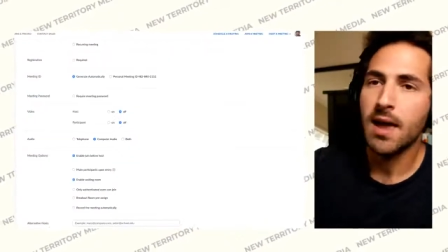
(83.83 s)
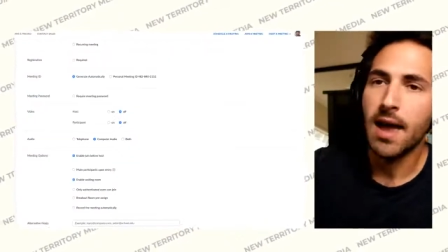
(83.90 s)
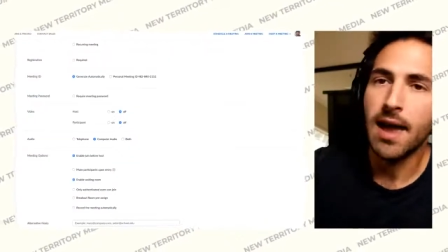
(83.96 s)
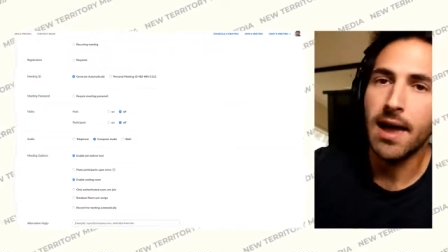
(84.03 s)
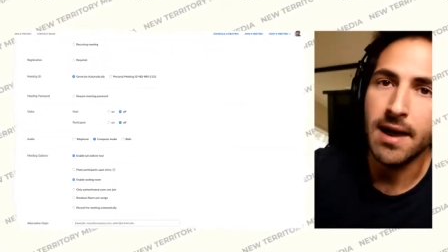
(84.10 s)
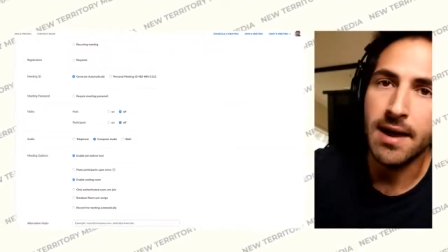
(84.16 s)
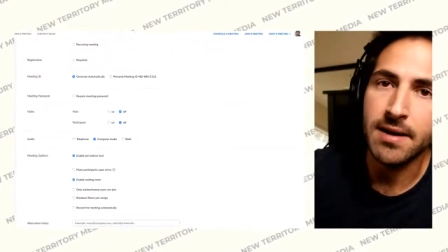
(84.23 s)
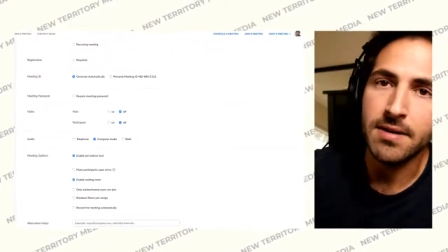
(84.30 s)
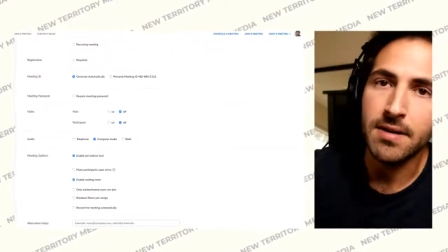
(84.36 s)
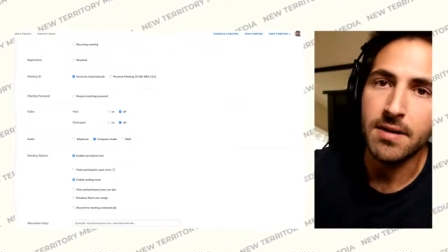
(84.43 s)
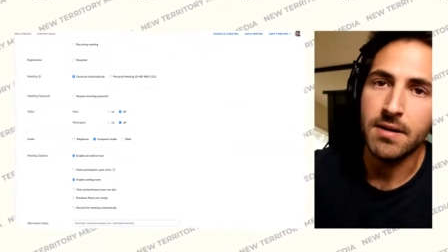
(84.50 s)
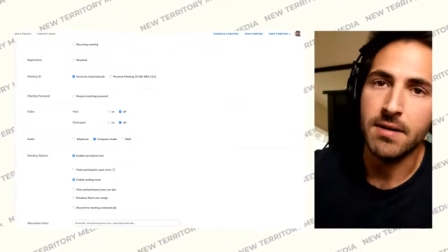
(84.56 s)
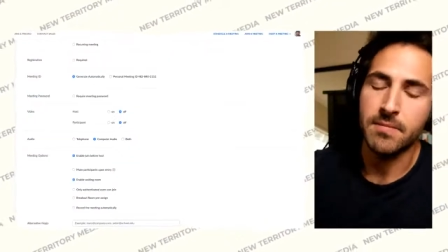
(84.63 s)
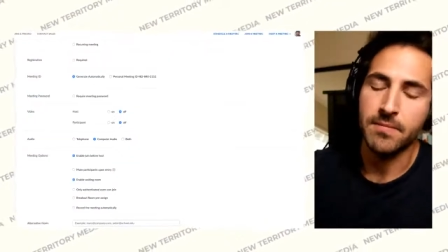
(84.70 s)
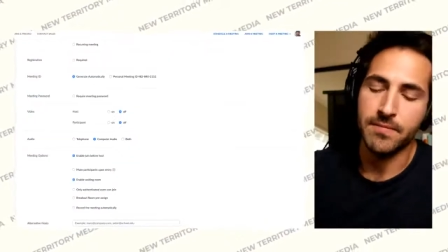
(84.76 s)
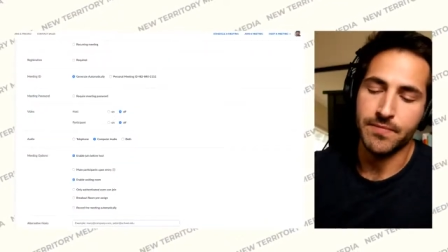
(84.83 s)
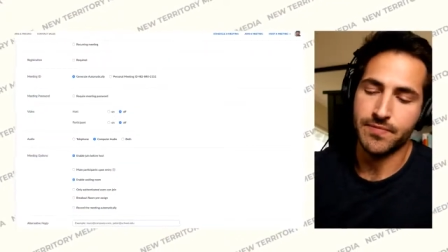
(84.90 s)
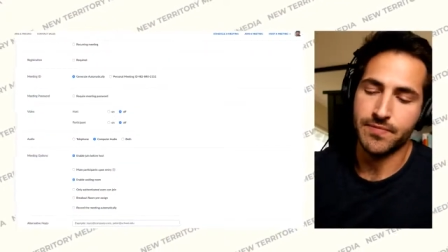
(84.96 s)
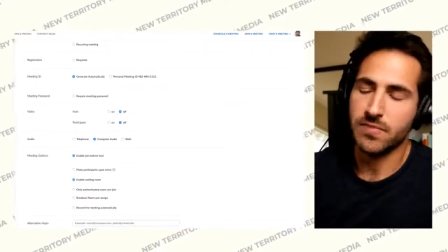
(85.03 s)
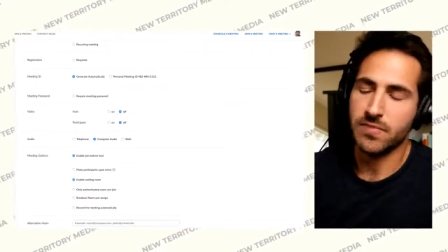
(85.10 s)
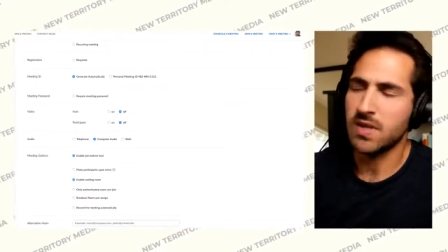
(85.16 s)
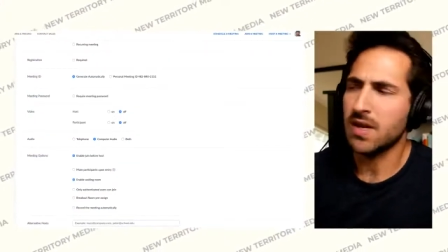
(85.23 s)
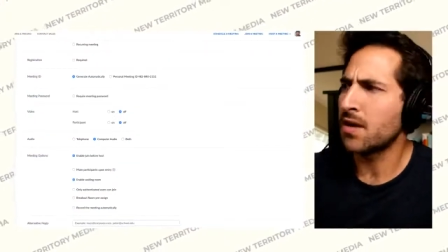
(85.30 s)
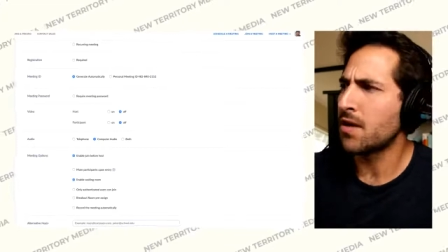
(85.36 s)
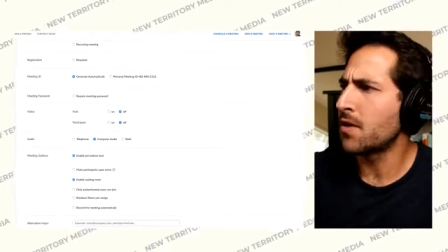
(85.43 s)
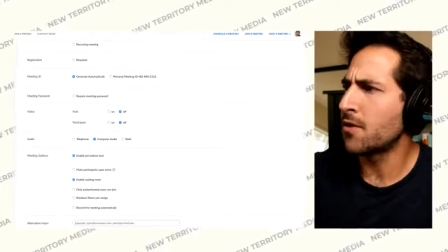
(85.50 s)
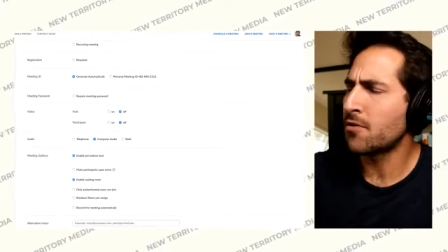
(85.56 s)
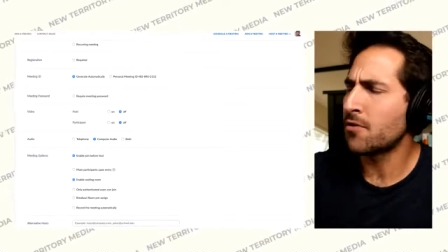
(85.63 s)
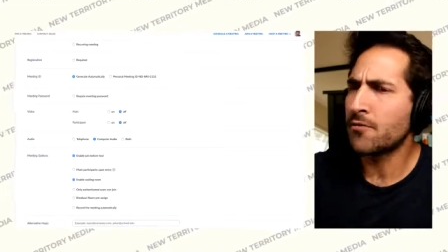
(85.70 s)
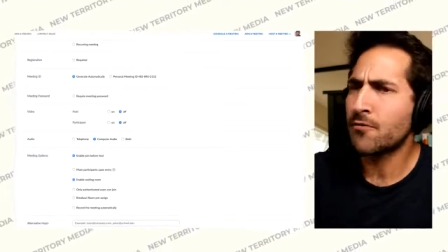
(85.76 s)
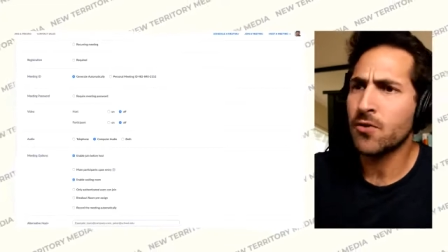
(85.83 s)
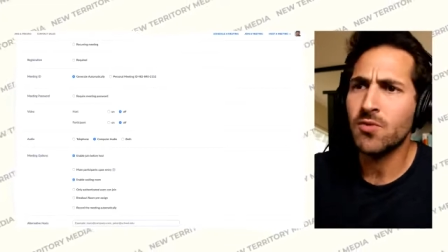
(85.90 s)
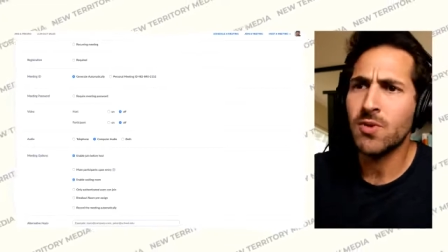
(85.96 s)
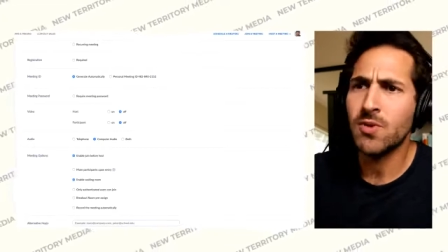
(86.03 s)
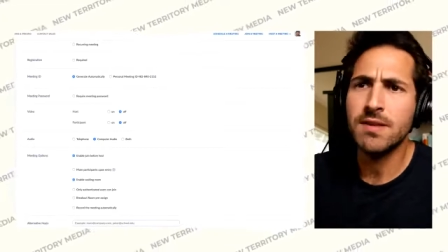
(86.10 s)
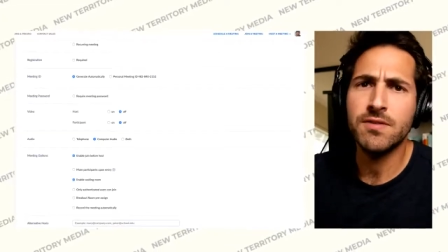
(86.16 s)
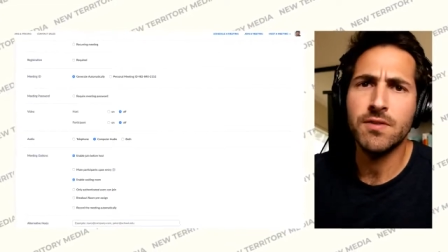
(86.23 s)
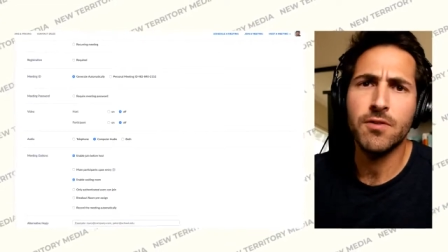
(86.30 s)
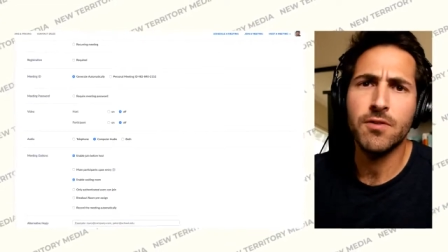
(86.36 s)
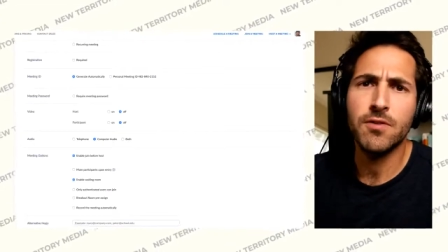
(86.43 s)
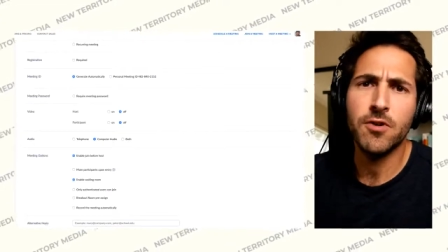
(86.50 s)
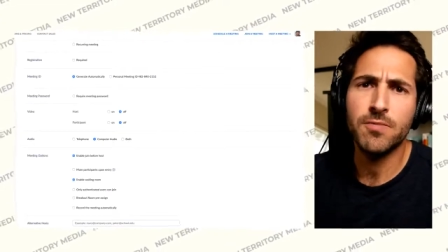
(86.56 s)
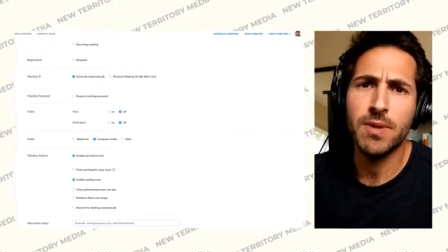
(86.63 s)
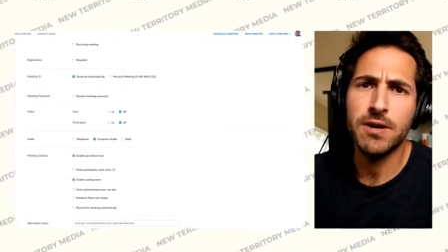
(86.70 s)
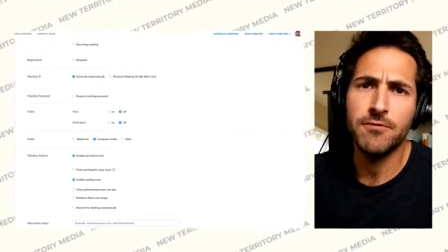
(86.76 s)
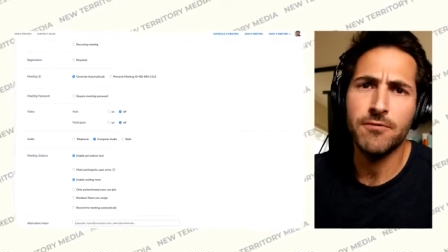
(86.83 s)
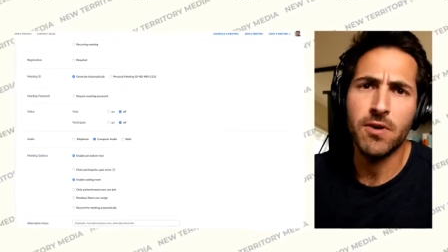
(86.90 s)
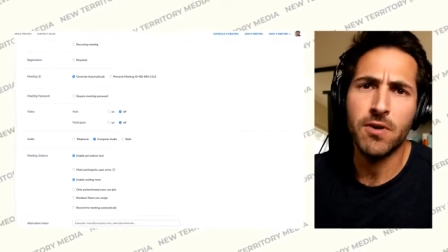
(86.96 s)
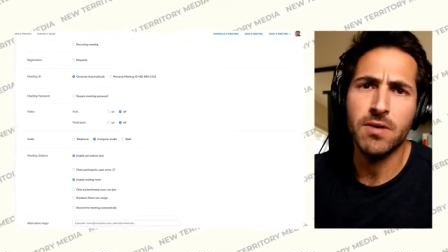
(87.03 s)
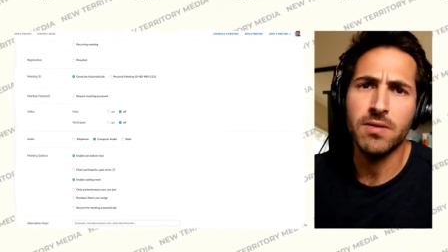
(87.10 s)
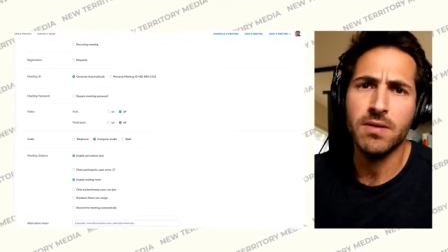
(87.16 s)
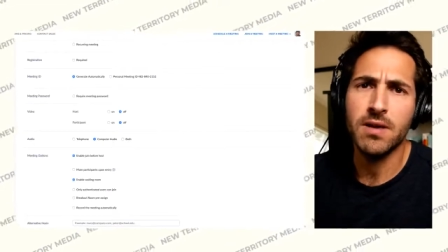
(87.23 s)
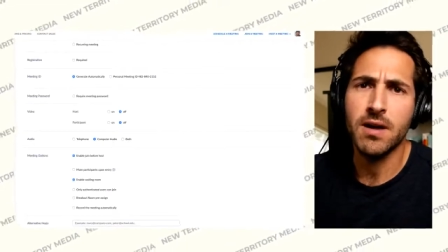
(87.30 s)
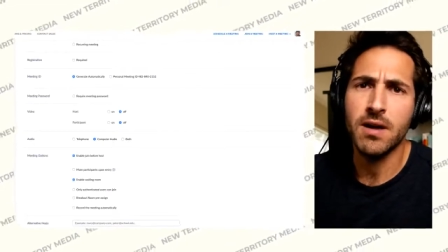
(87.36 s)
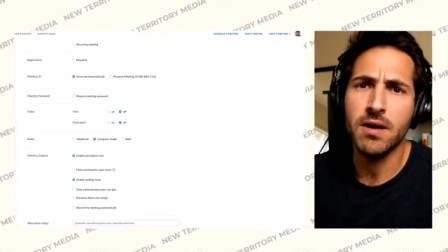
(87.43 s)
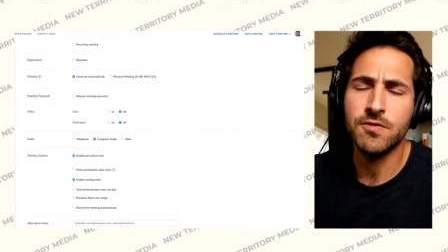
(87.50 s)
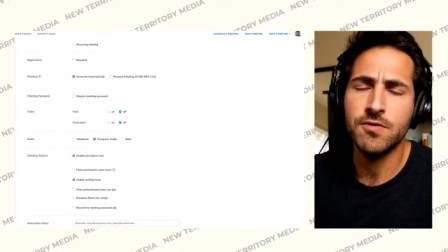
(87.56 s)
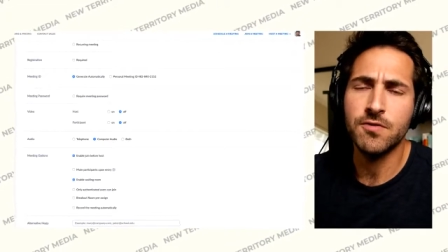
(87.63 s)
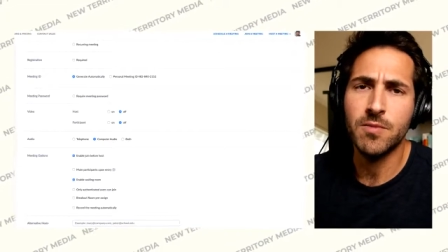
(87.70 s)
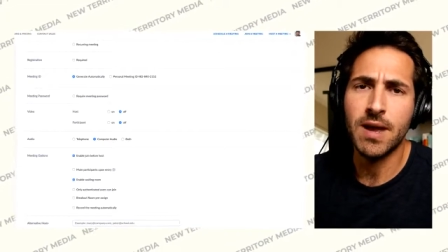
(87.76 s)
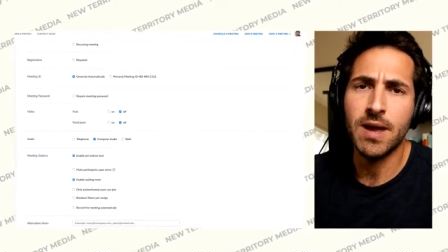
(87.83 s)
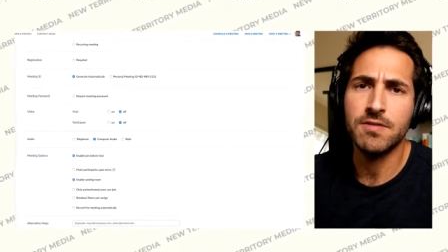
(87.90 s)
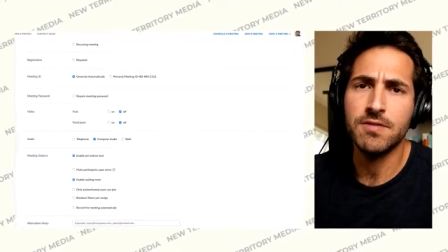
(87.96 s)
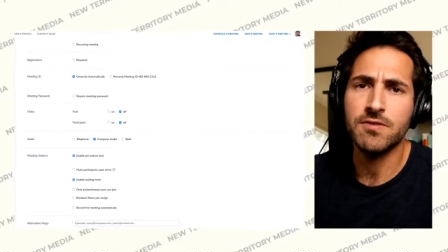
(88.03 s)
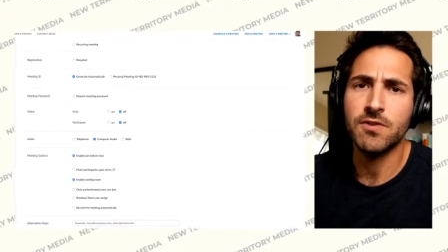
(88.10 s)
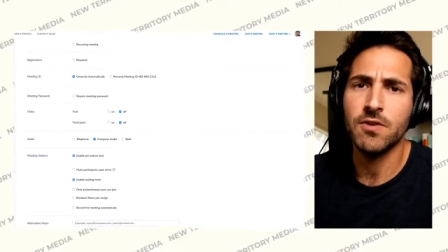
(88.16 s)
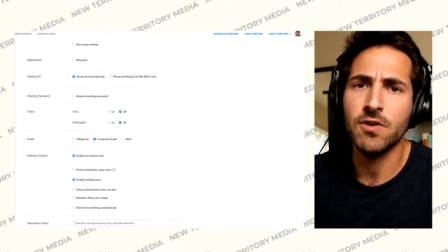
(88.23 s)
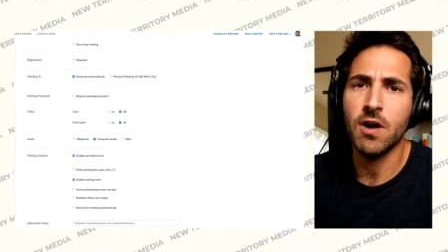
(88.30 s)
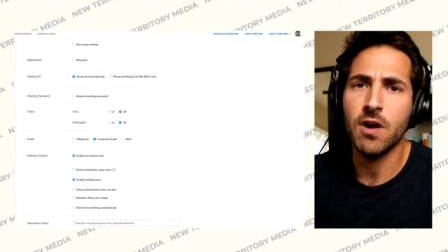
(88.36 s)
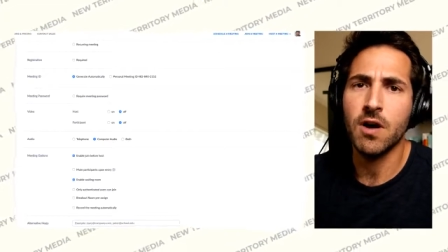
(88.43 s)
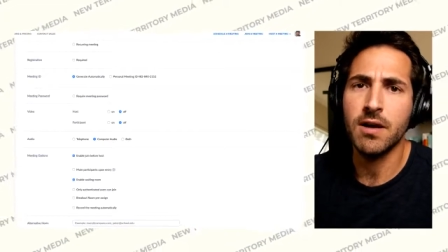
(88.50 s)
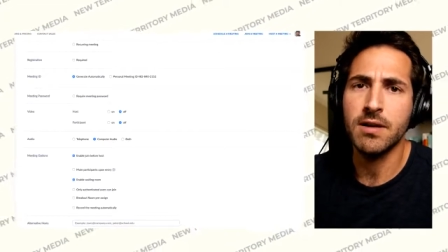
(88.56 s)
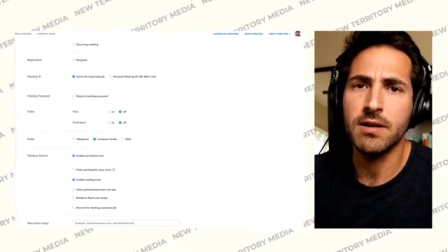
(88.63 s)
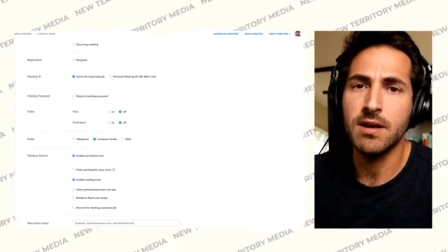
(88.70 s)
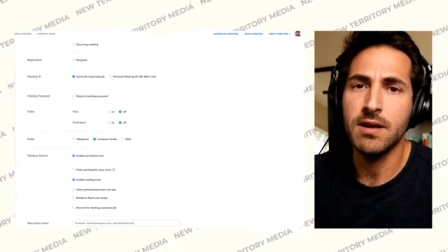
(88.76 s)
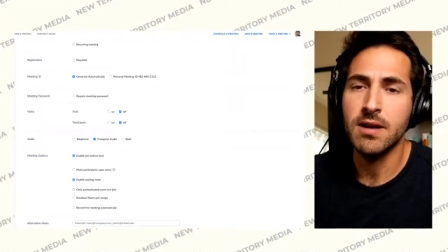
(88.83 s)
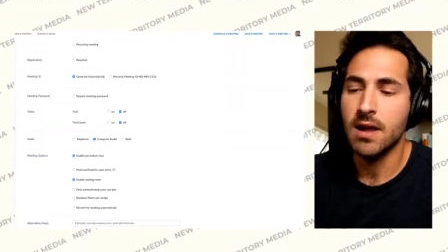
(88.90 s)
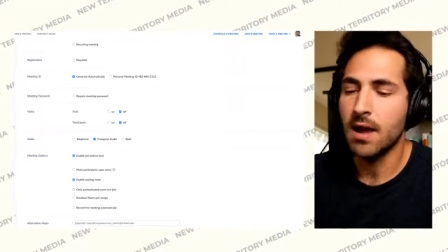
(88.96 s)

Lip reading: And the first one is, by default, Zoom has turned on